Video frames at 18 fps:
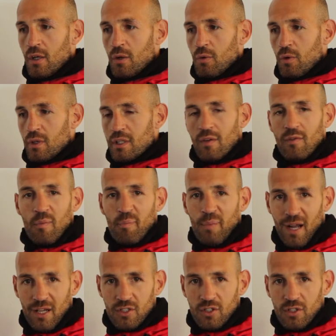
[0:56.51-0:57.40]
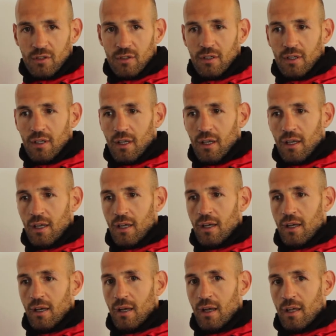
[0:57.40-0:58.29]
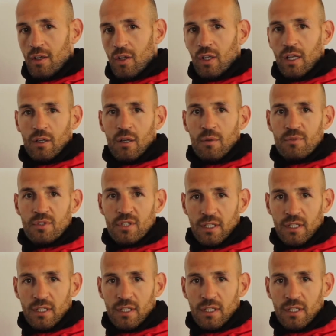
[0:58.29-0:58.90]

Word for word: when you have a passion, and all that comes